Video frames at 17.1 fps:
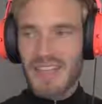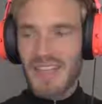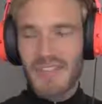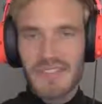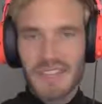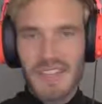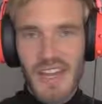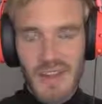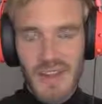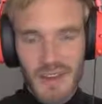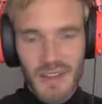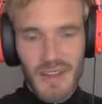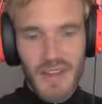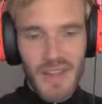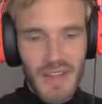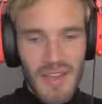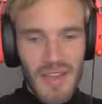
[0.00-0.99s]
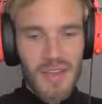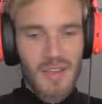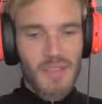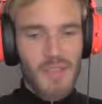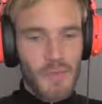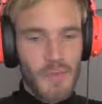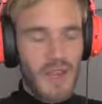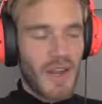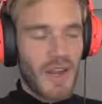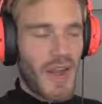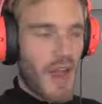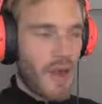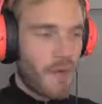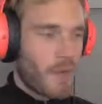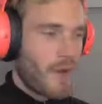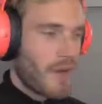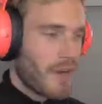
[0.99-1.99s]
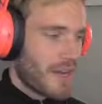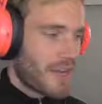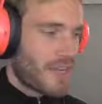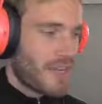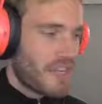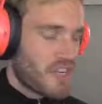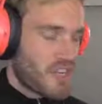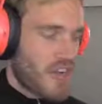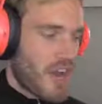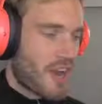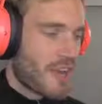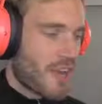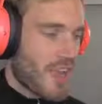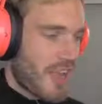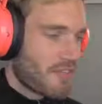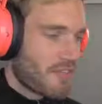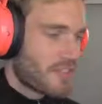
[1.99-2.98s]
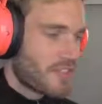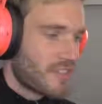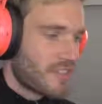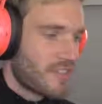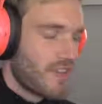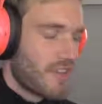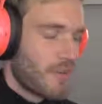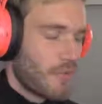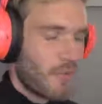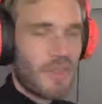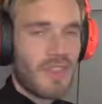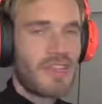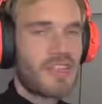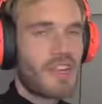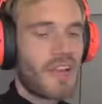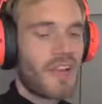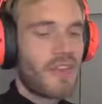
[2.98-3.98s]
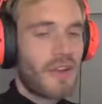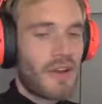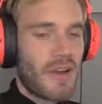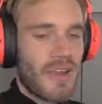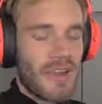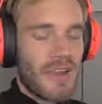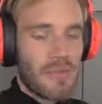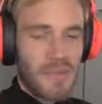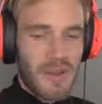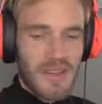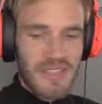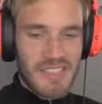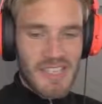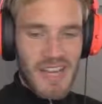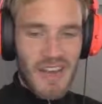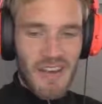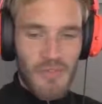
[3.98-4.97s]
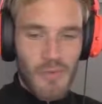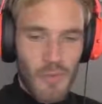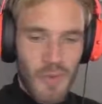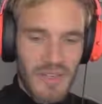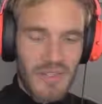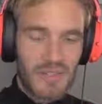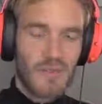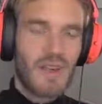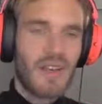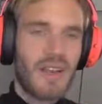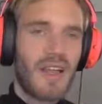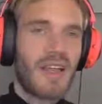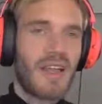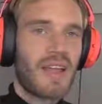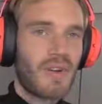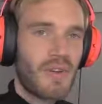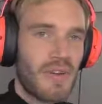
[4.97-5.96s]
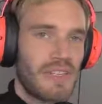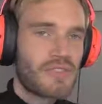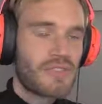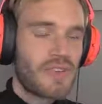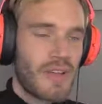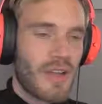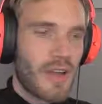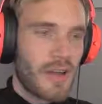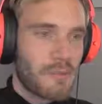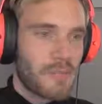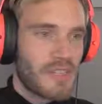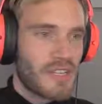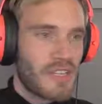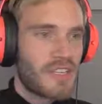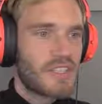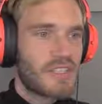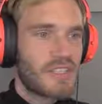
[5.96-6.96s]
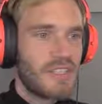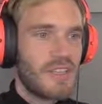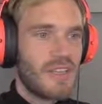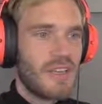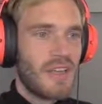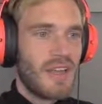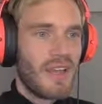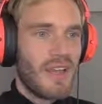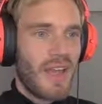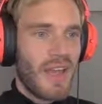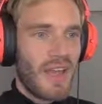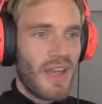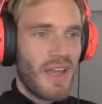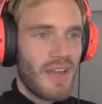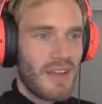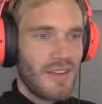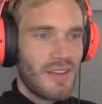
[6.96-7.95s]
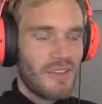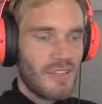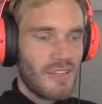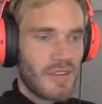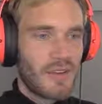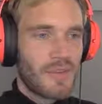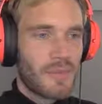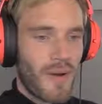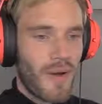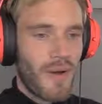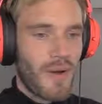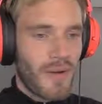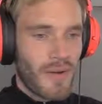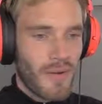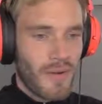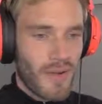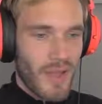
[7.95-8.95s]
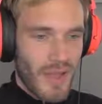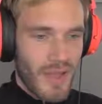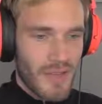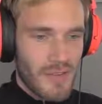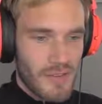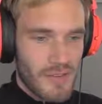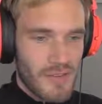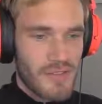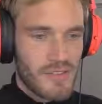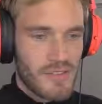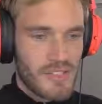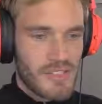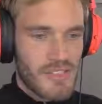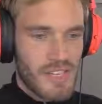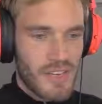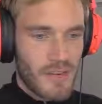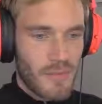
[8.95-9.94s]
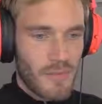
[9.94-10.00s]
GIFs out of it, so we could ironically share GIFs with each other. But instead, everyone treated it like a green screen competition, and you did it wrong, okay? You just did it